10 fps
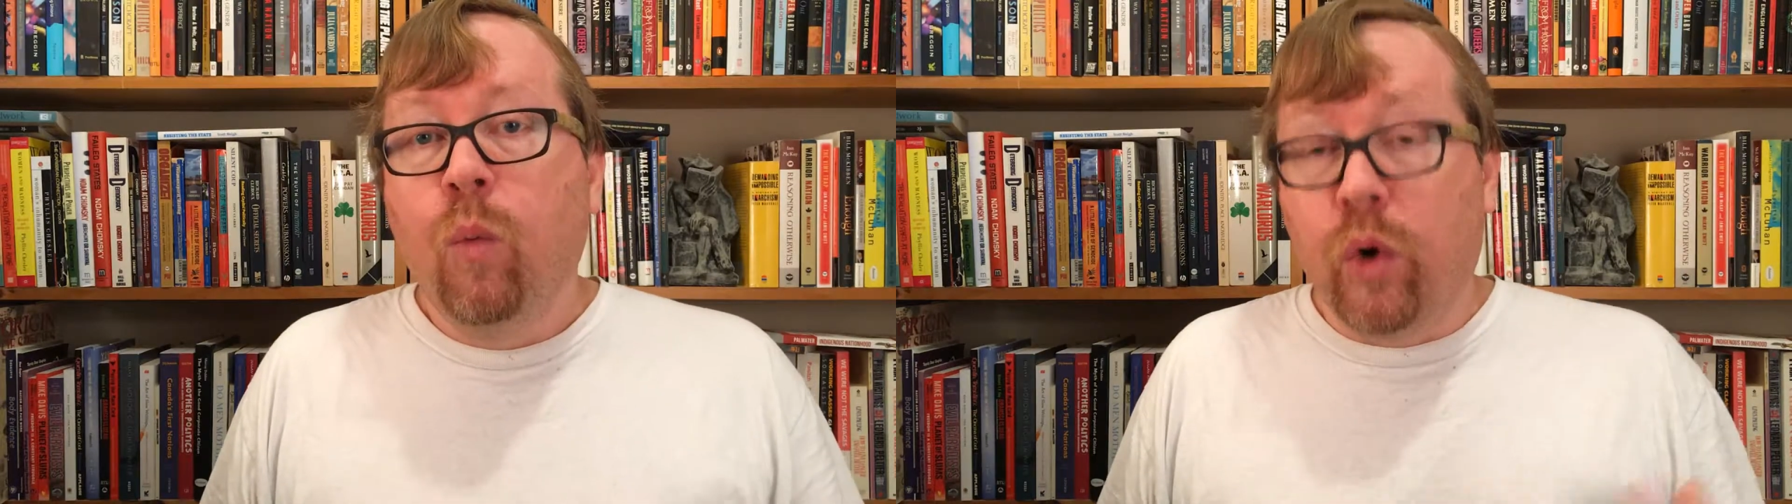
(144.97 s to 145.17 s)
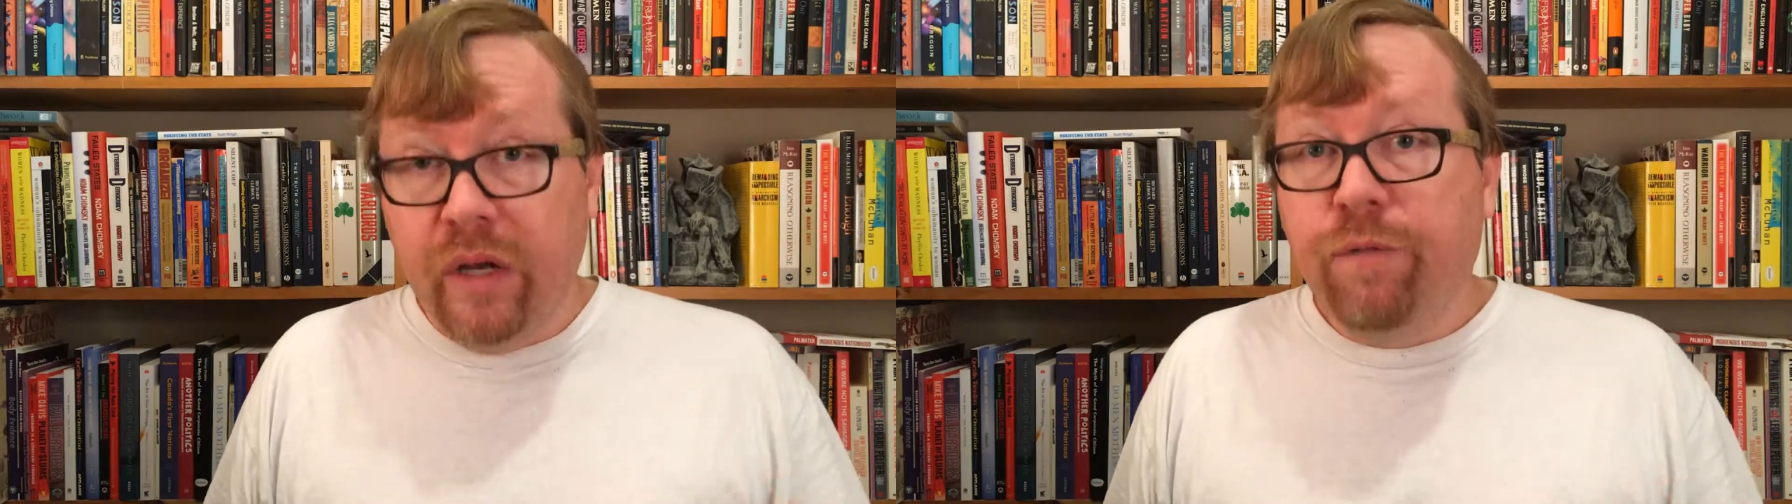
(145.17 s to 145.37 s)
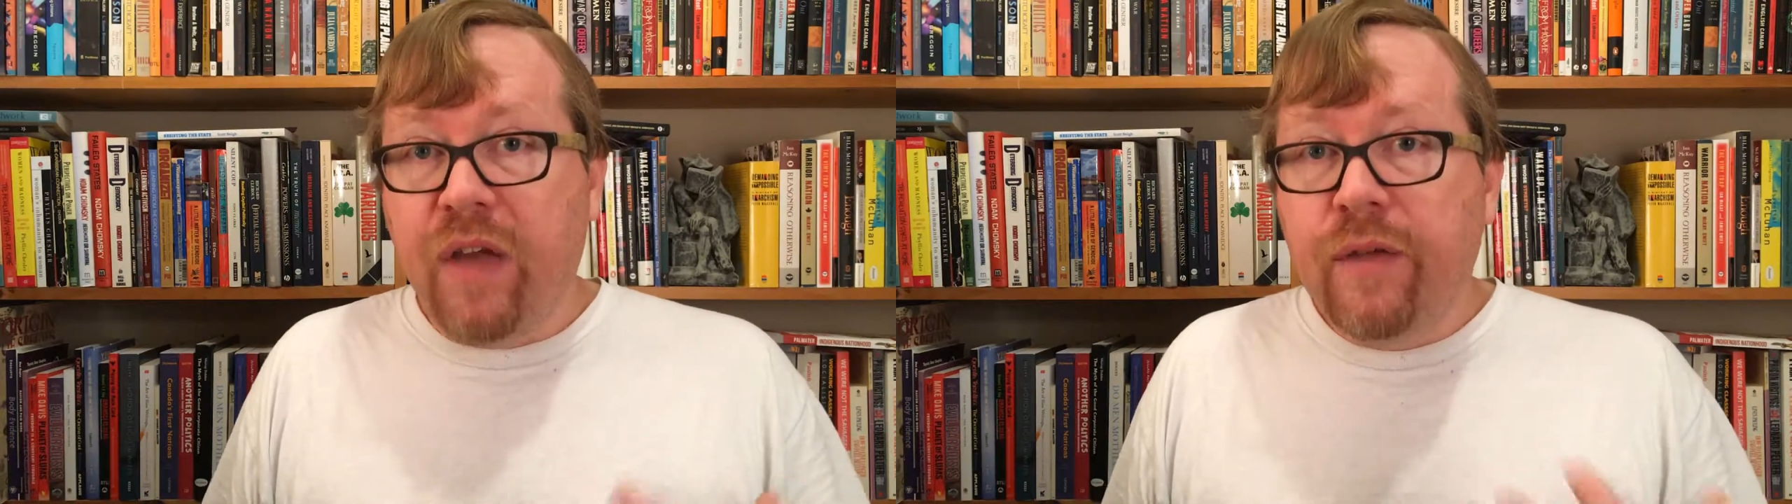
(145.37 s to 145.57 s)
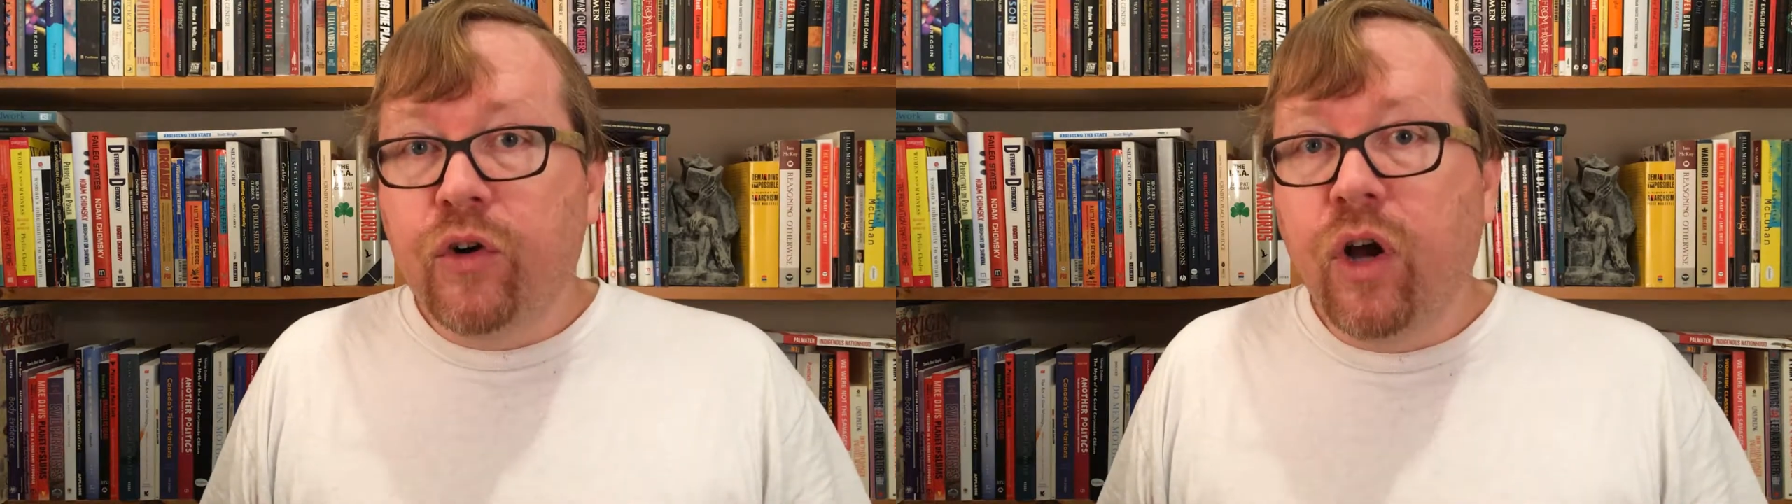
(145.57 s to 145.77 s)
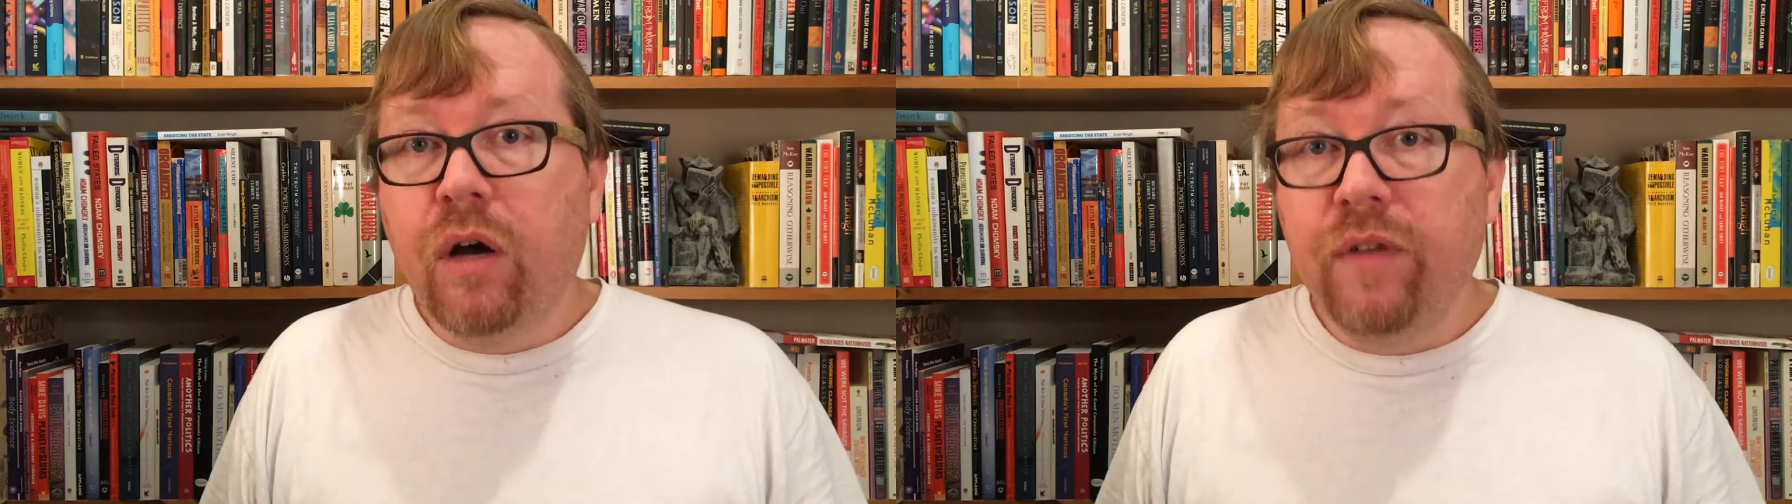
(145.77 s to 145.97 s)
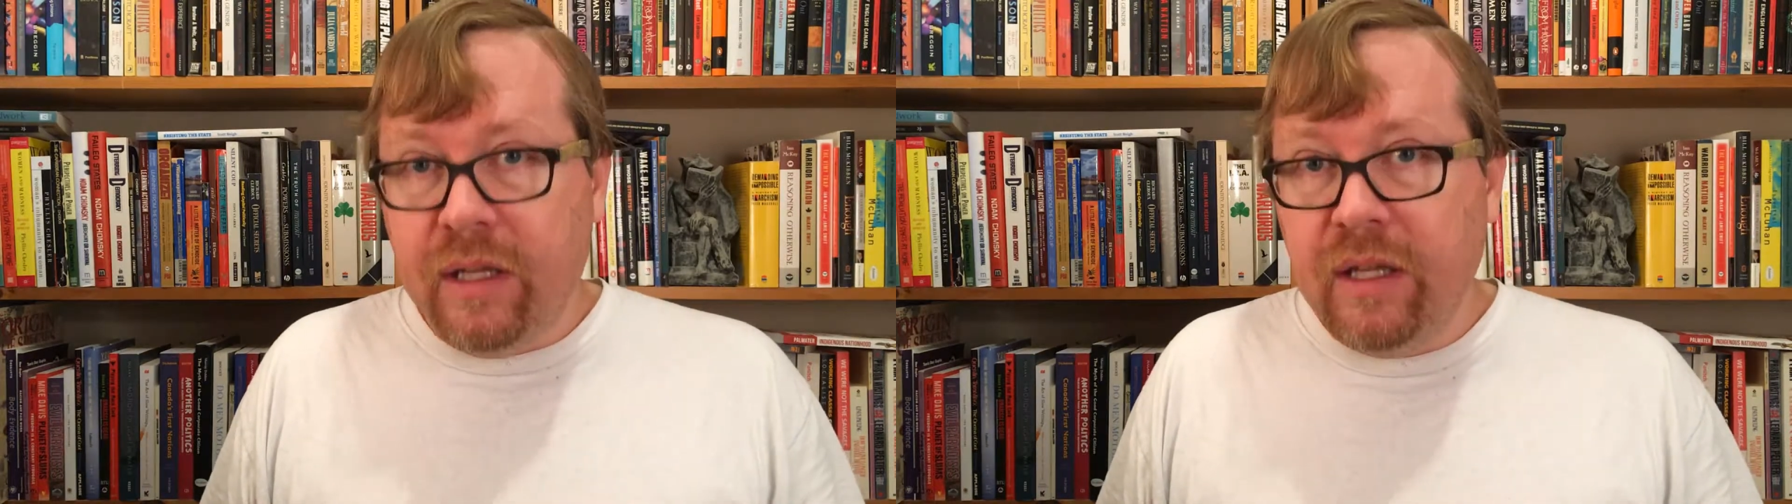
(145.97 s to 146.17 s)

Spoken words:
were in favor of in